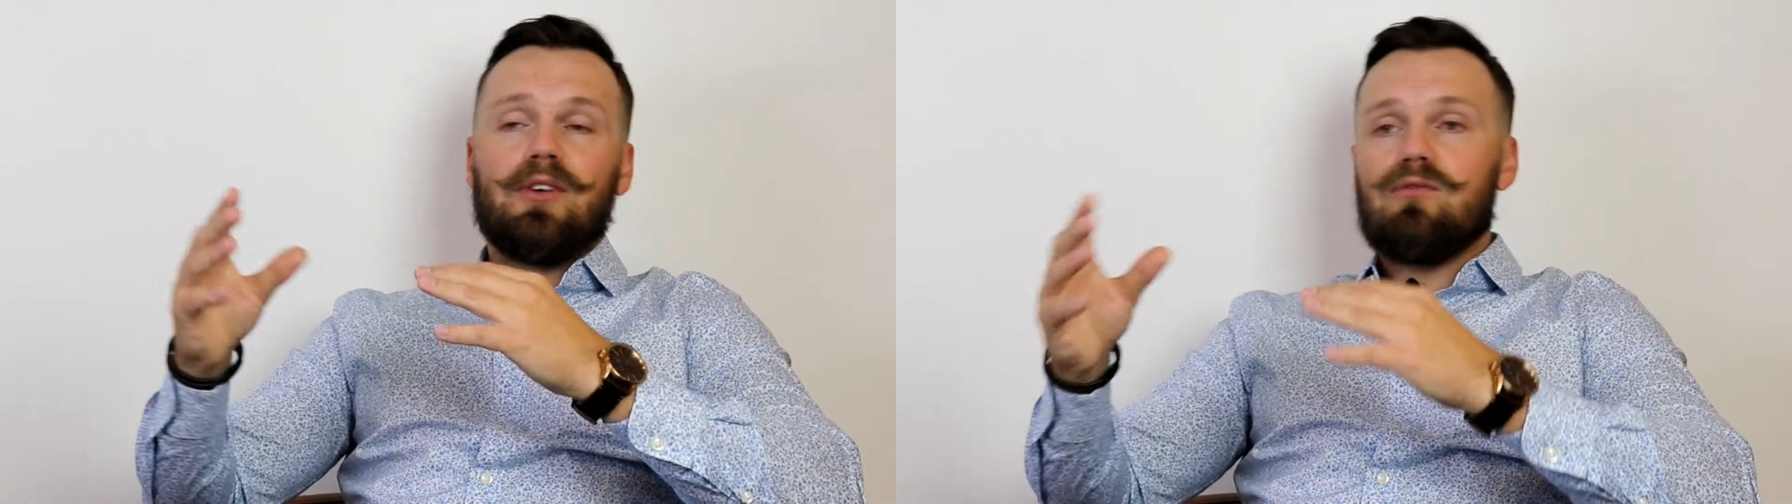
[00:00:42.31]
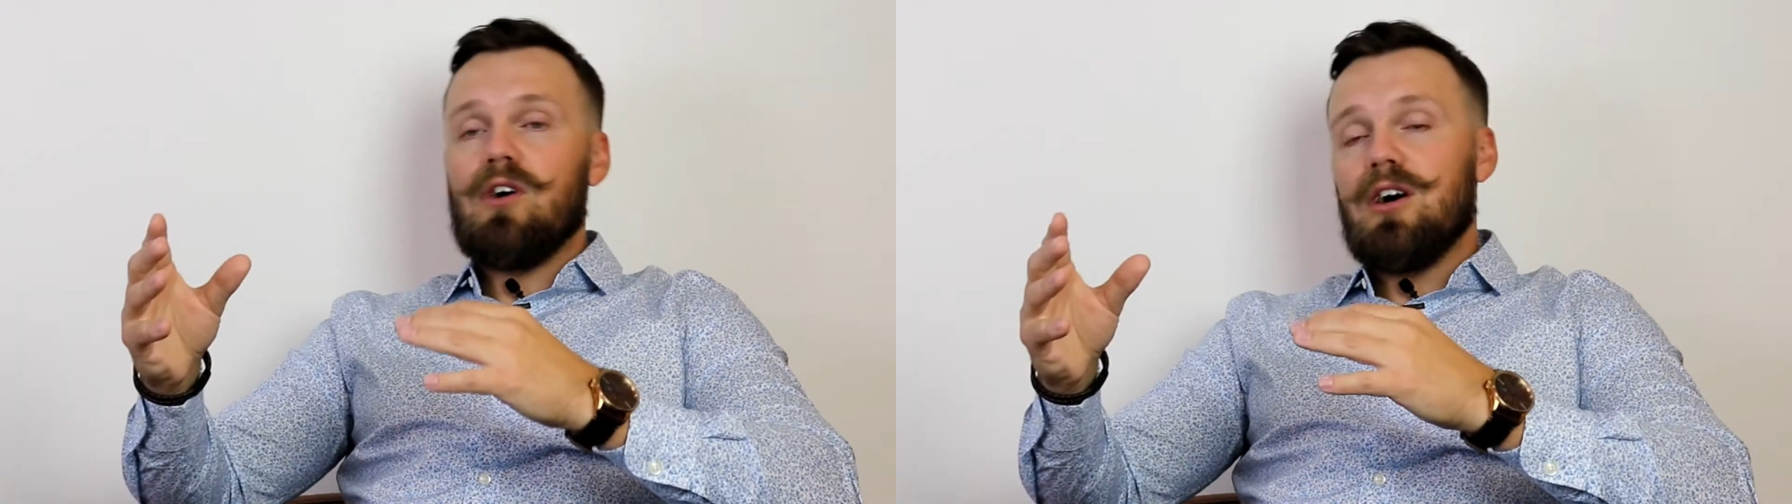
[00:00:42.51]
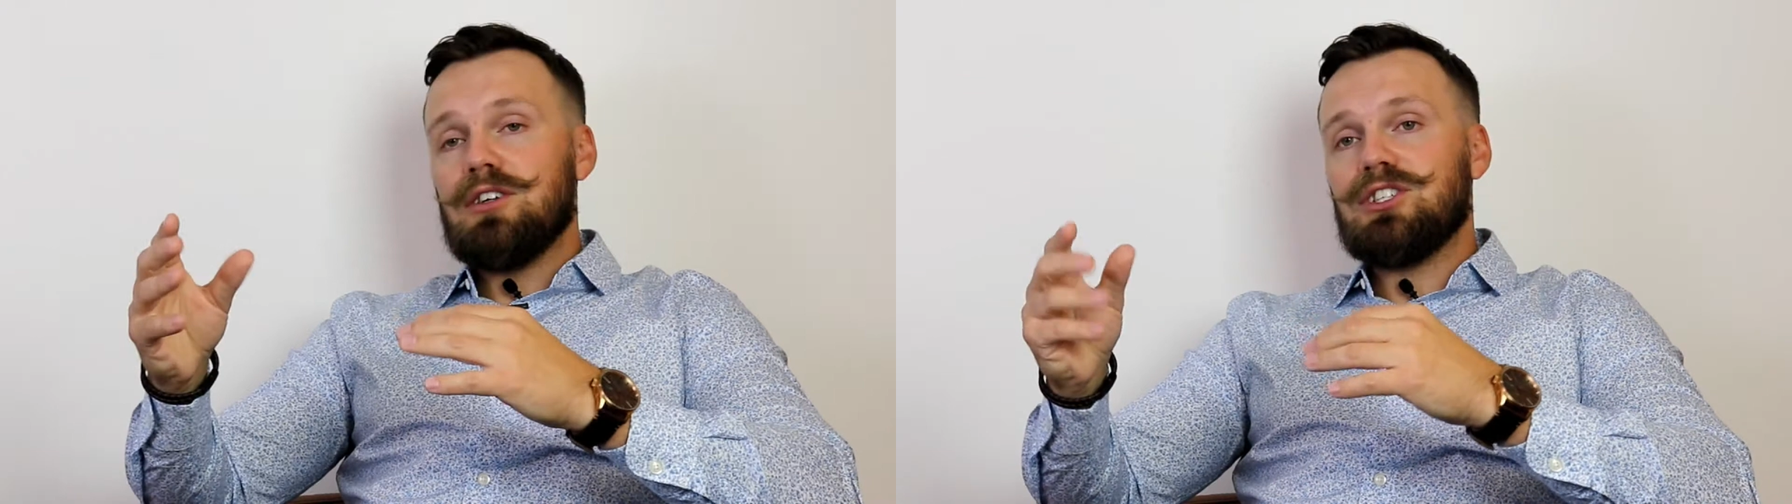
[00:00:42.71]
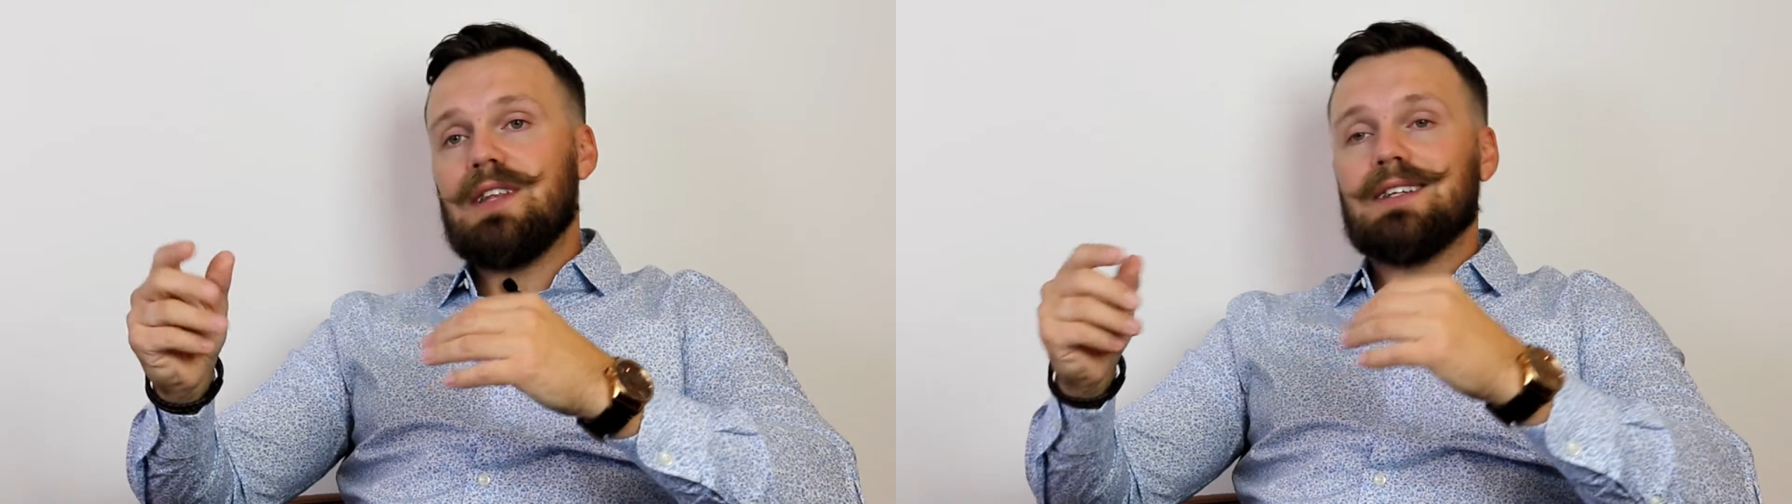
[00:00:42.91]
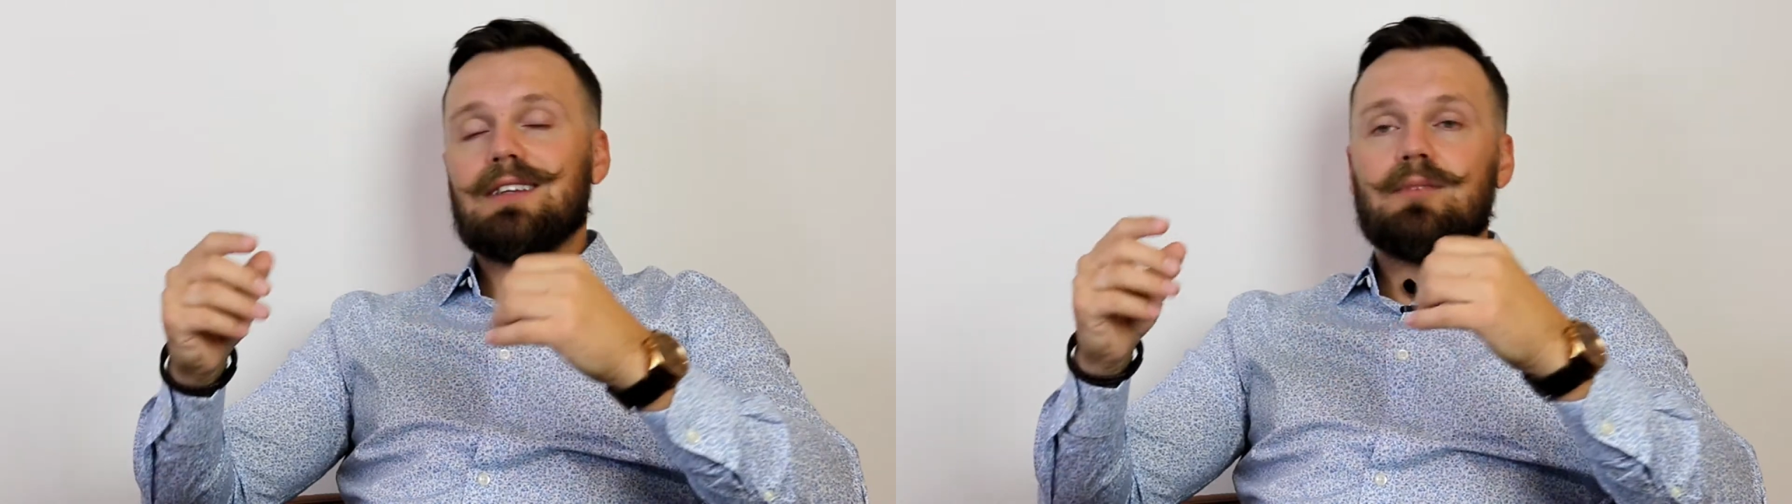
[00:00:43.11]
a garage
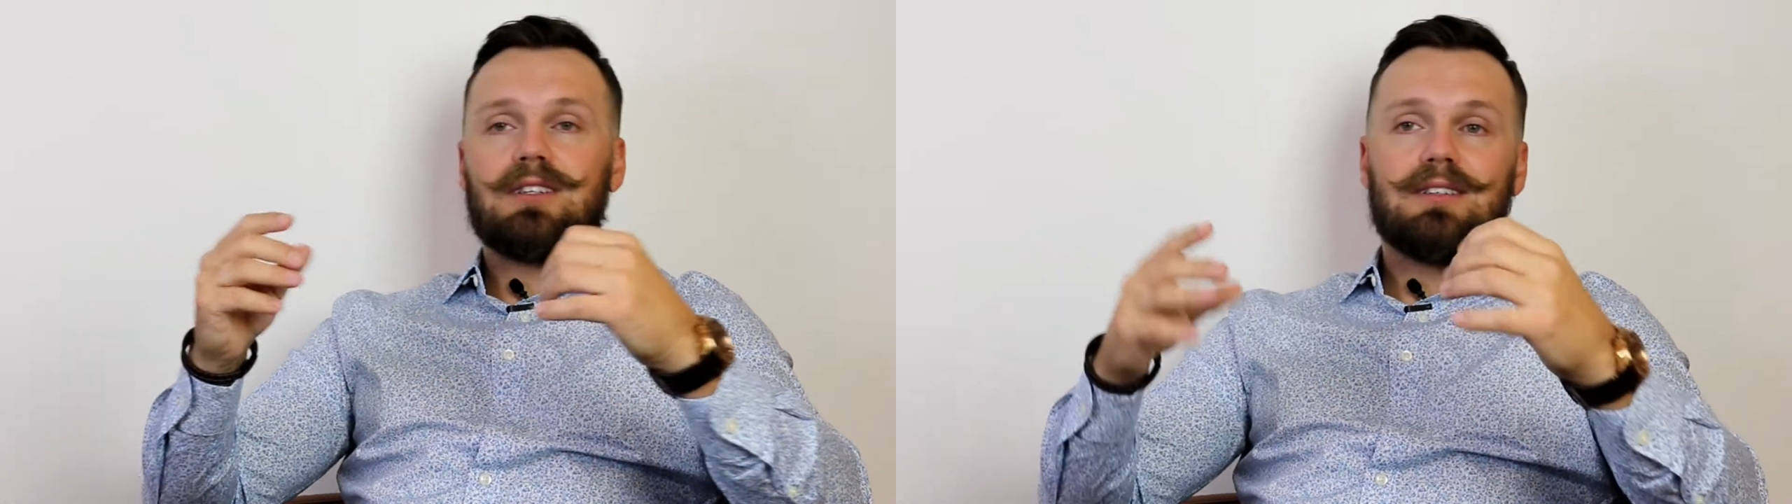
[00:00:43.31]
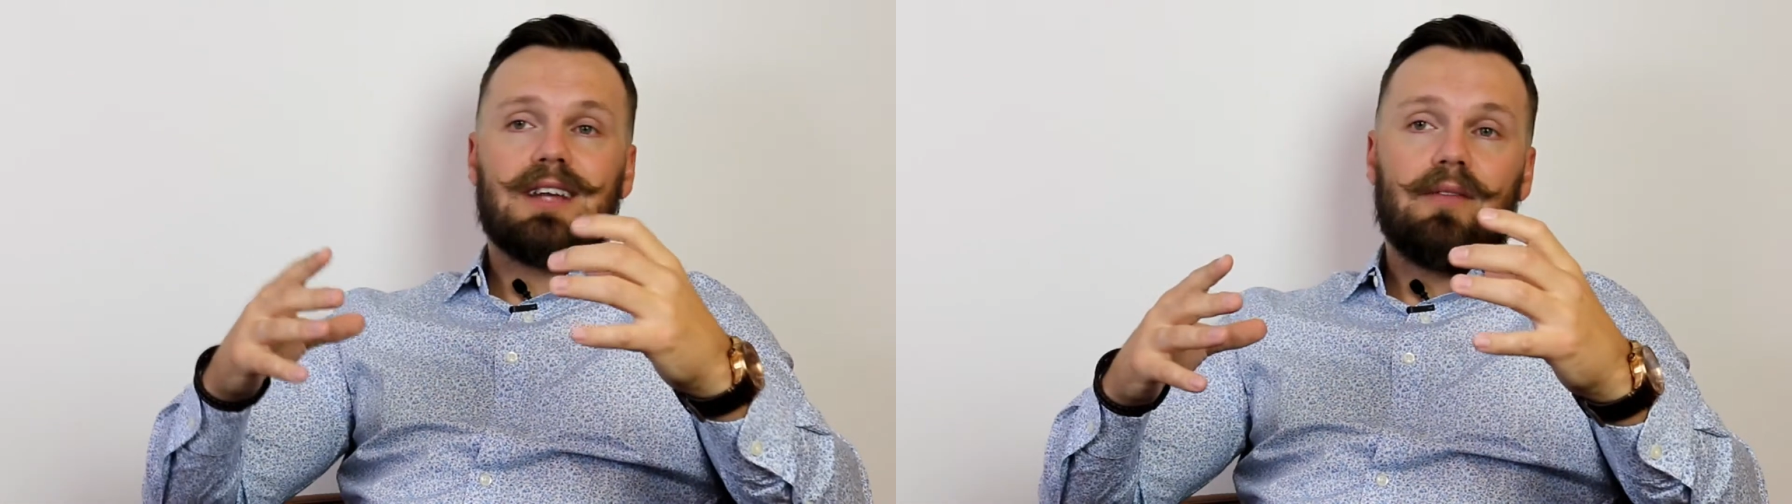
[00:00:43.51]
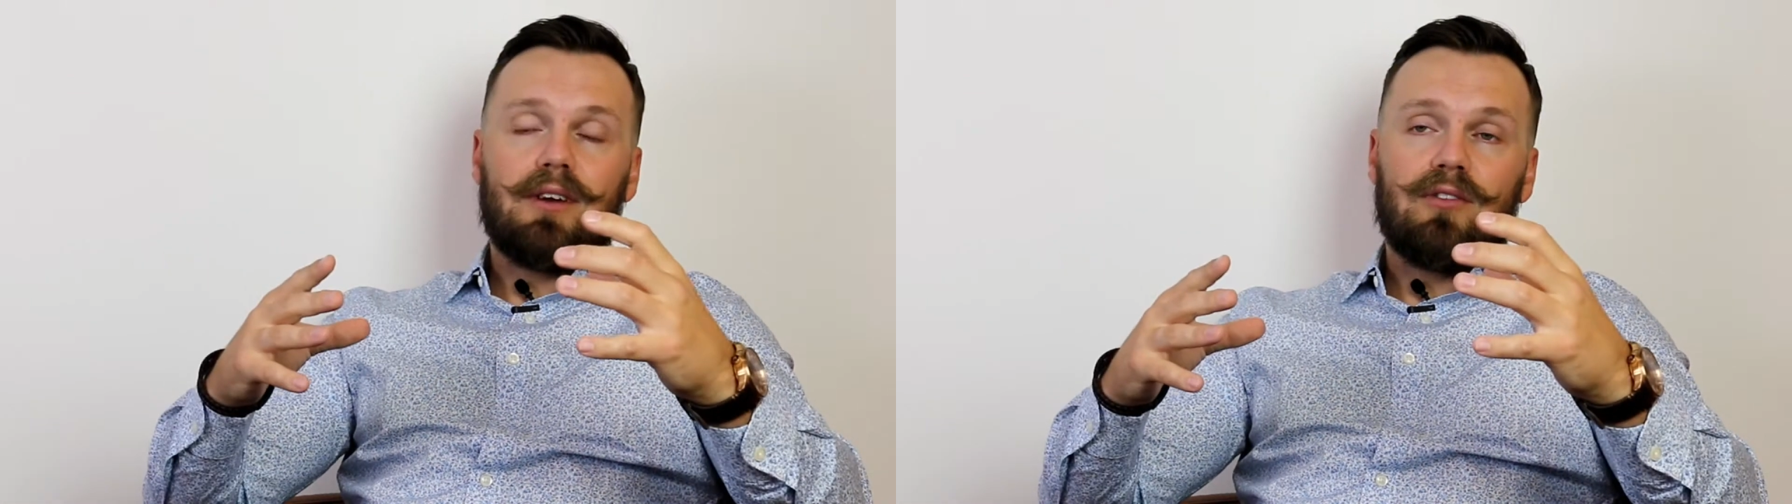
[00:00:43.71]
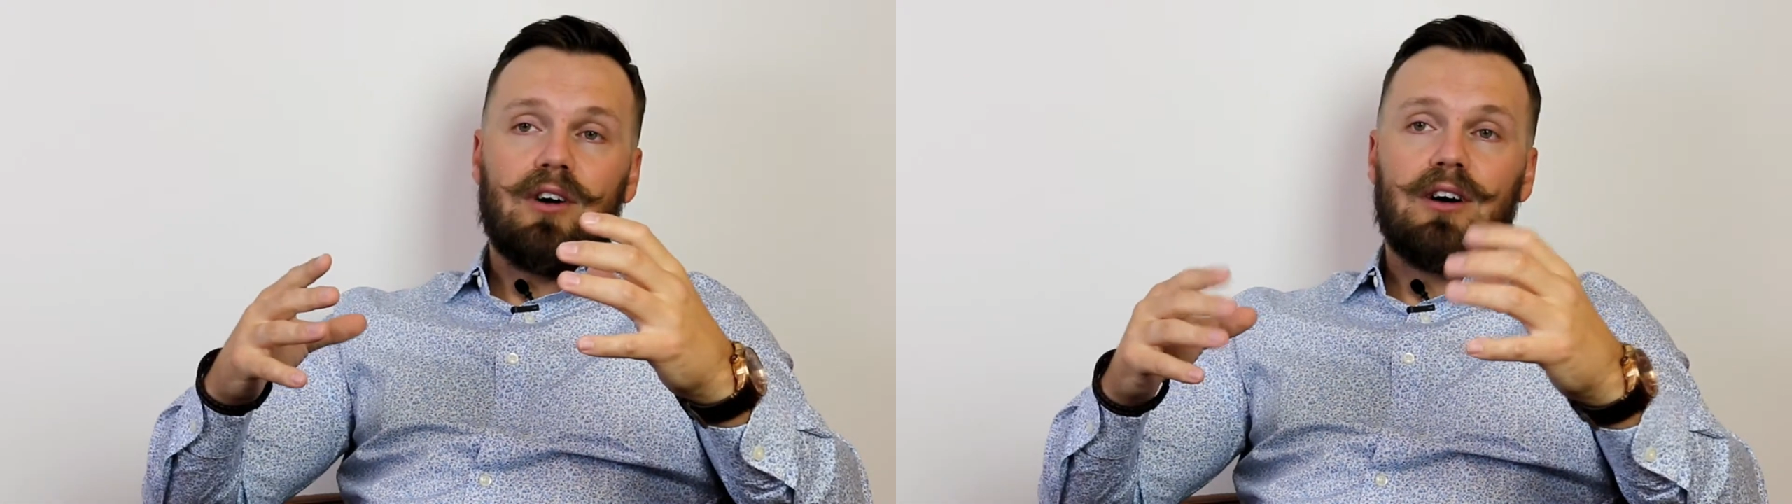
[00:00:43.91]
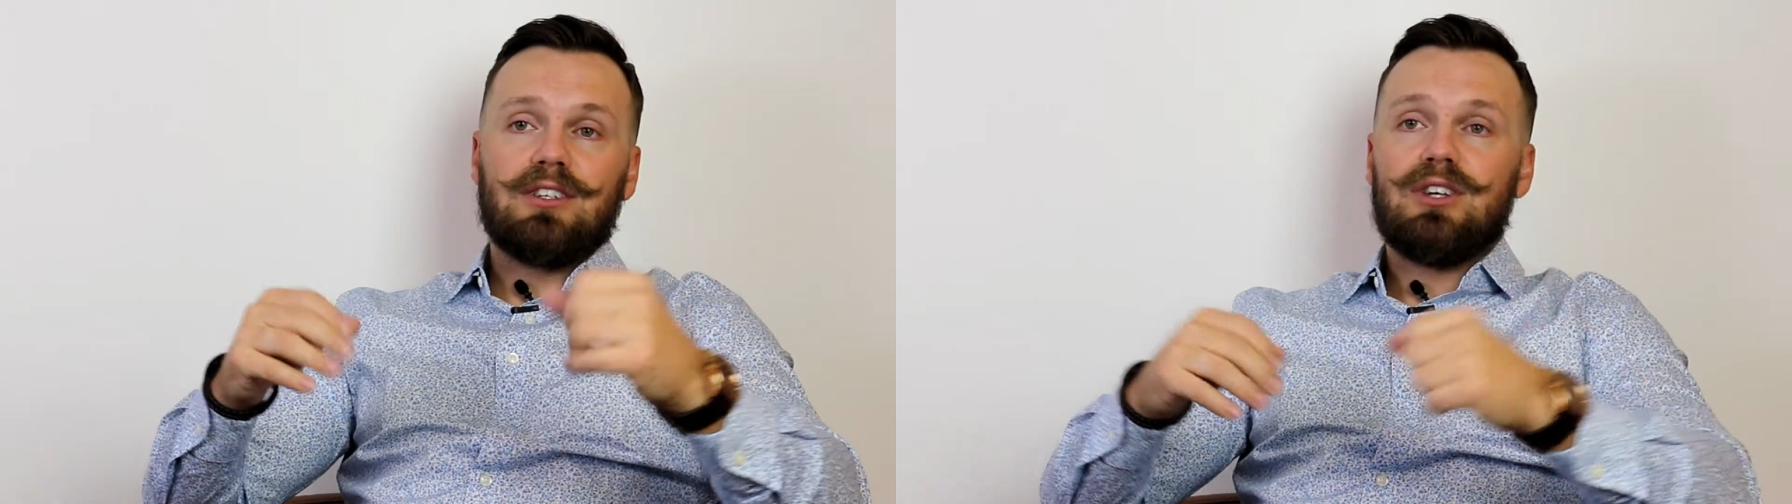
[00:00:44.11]
and the subject doesn't have that
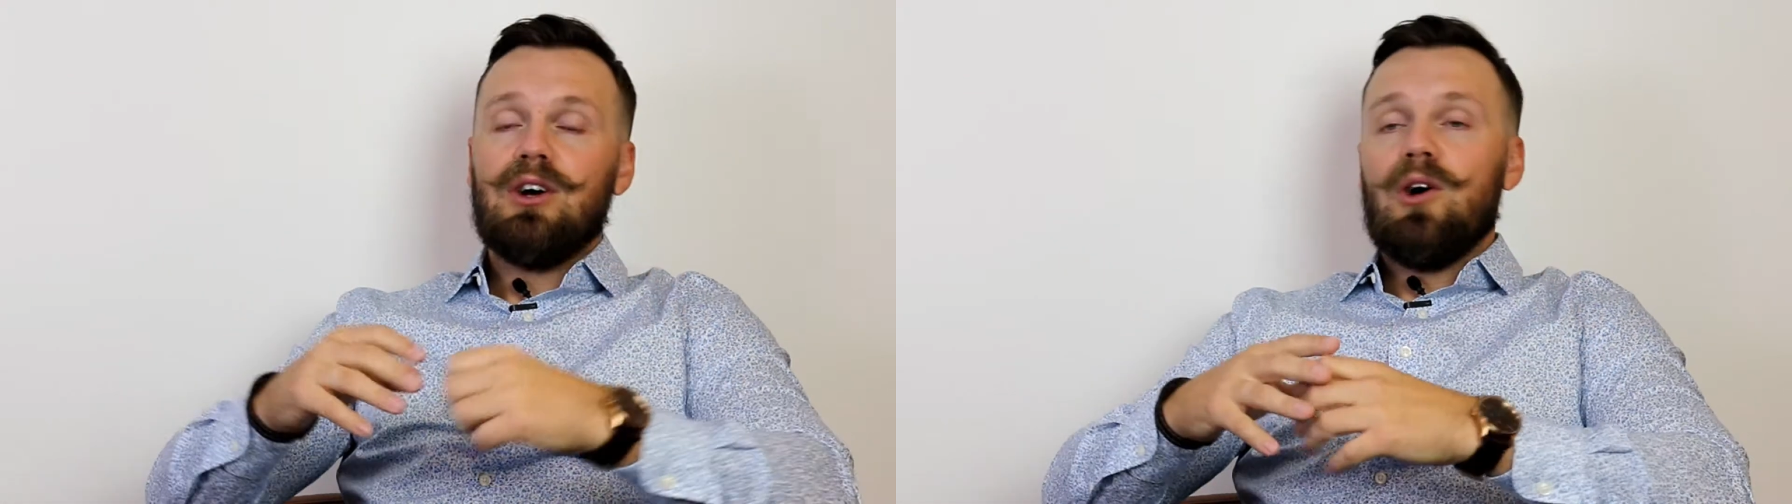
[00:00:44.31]
garage